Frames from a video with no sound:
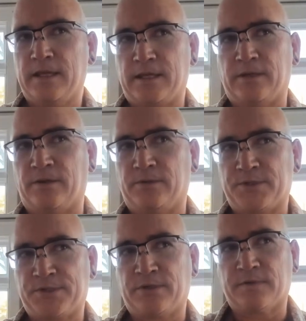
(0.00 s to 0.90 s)
You know,
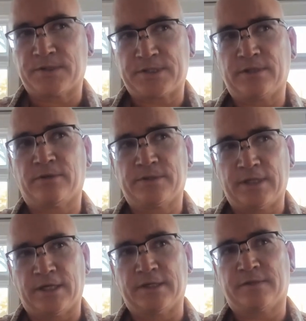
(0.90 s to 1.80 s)
the silver still
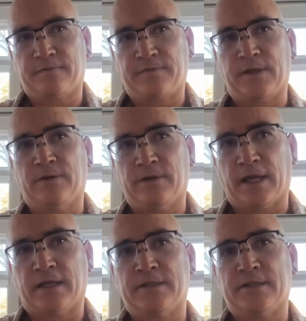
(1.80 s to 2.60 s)
does feel like